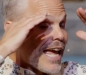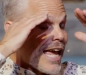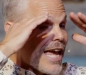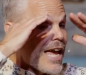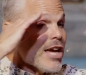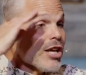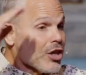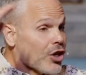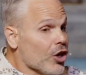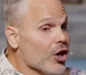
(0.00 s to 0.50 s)

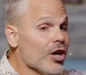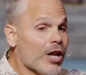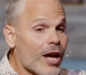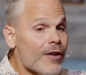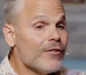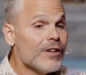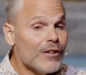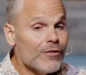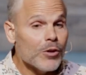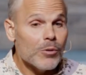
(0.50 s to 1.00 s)
It could
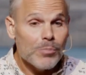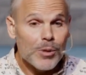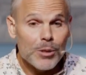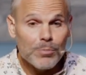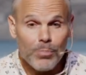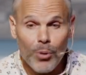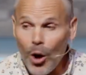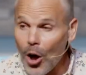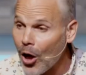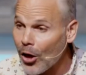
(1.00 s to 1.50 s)
have even
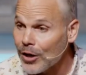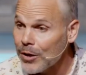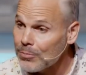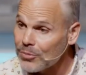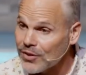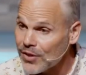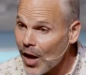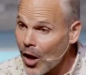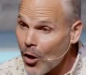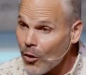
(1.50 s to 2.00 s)
been Paul
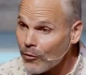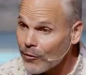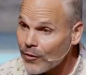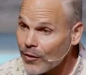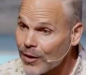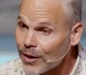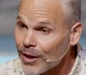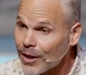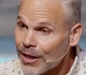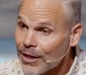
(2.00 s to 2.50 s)

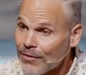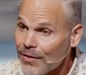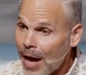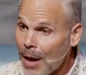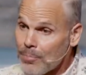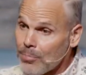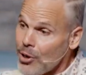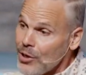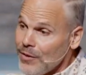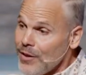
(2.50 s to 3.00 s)
himself
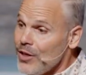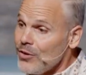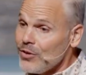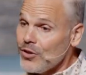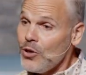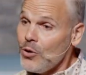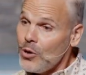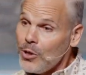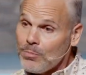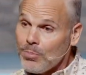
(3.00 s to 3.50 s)
that put these
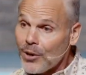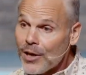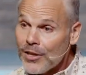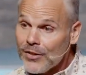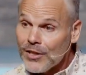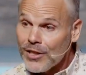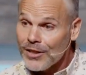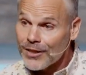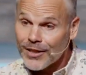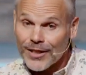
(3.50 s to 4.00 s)
two in
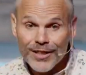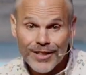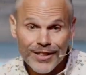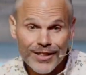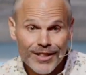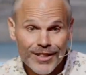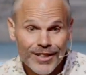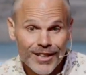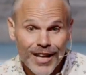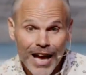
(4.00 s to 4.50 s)
prison.
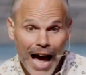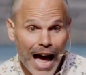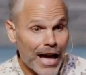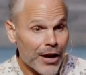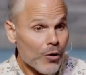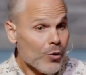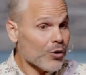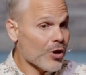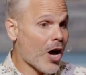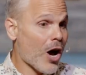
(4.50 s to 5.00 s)
I
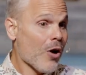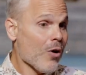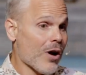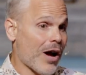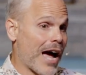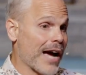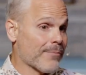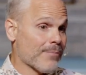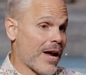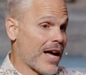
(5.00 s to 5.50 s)
don't know.
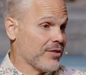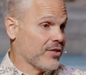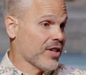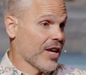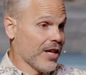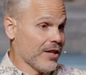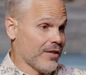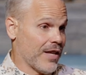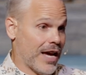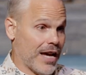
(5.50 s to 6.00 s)
I'm not
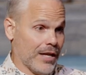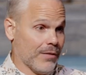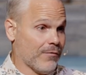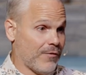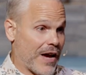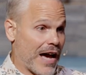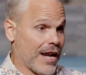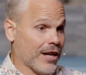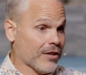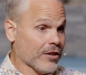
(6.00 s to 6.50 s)
saying that
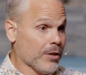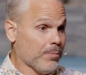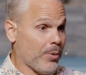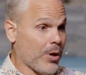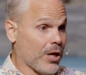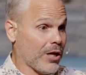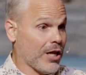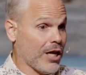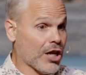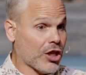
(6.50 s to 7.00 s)
emphatically,
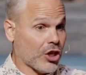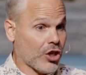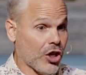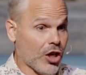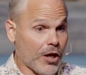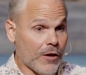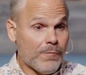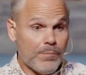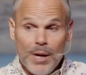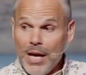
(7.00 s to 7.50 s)
but it
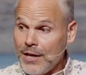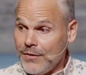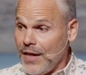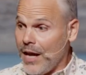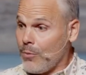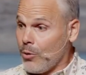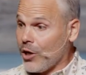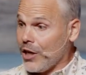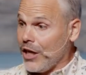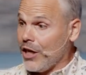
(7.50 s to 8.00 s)
could have been.
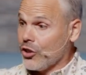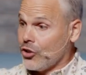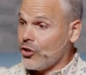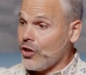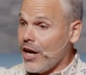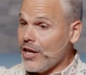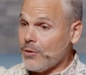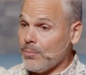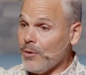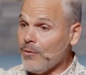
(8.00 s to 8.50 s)
They were in
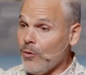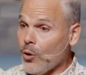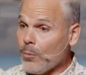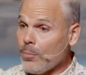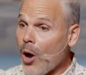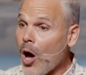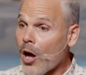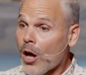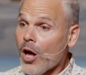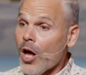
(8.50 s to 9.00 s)
Christ before
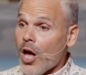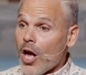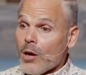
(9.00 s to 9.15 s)
Paul.